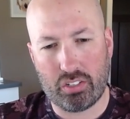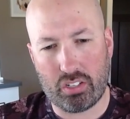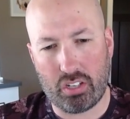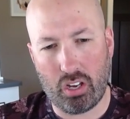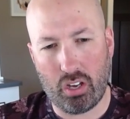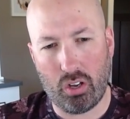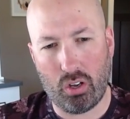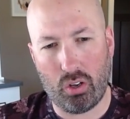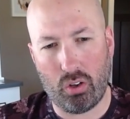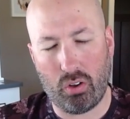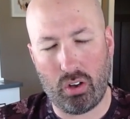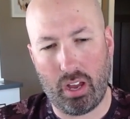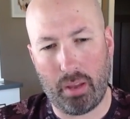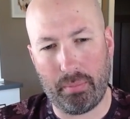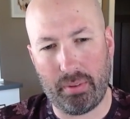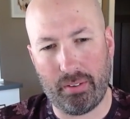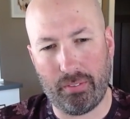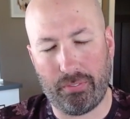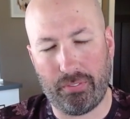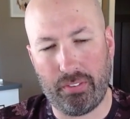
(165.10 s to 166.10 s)
so, I
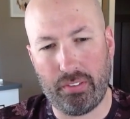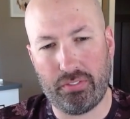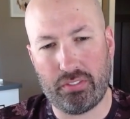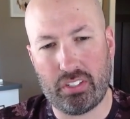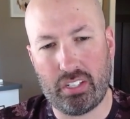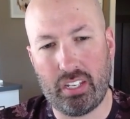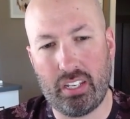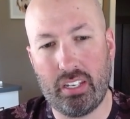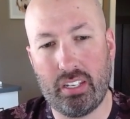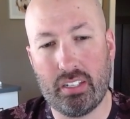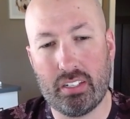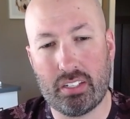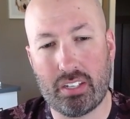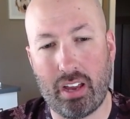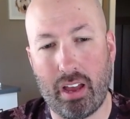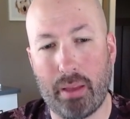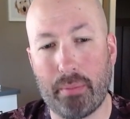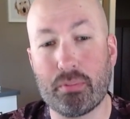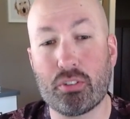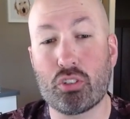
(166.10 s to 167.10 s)
mean, 15
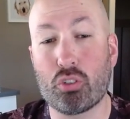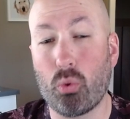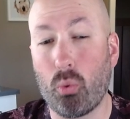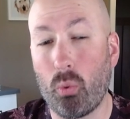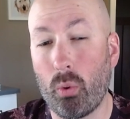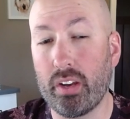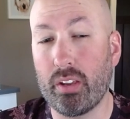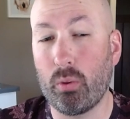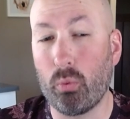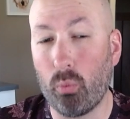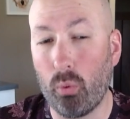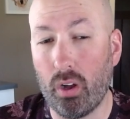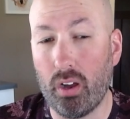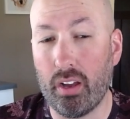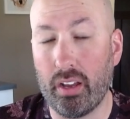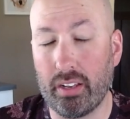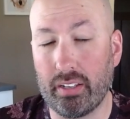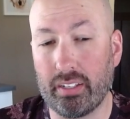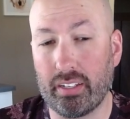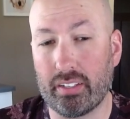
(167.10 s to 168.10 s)
times
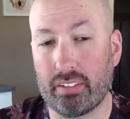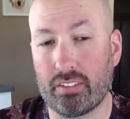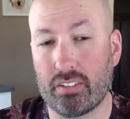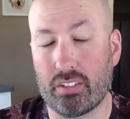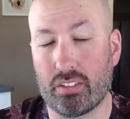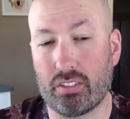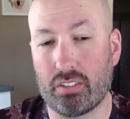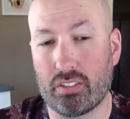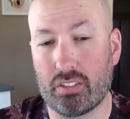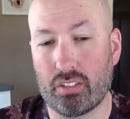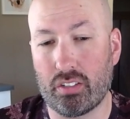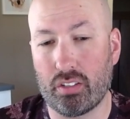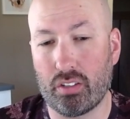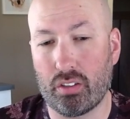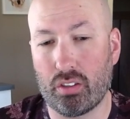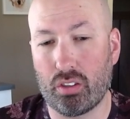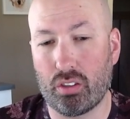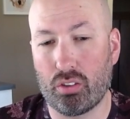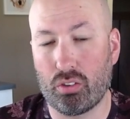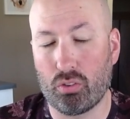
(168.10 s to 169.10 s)
21 gets us
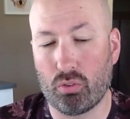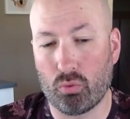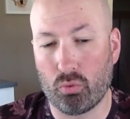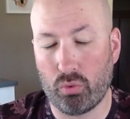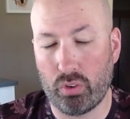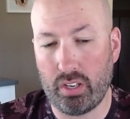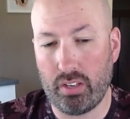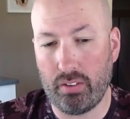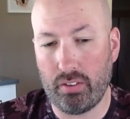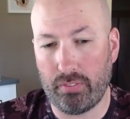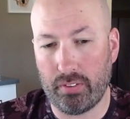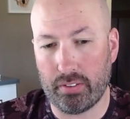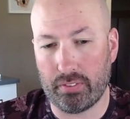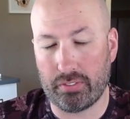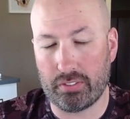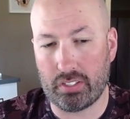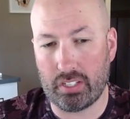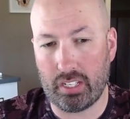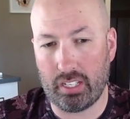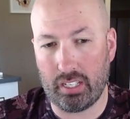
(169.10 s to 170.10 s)

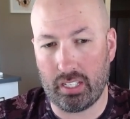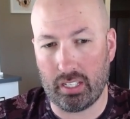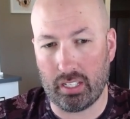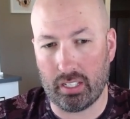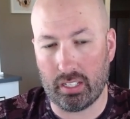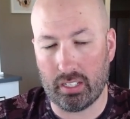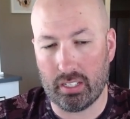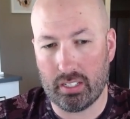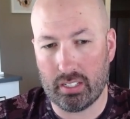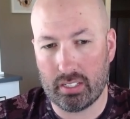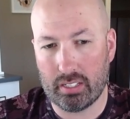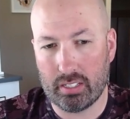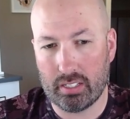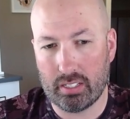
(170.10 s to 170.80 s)
315.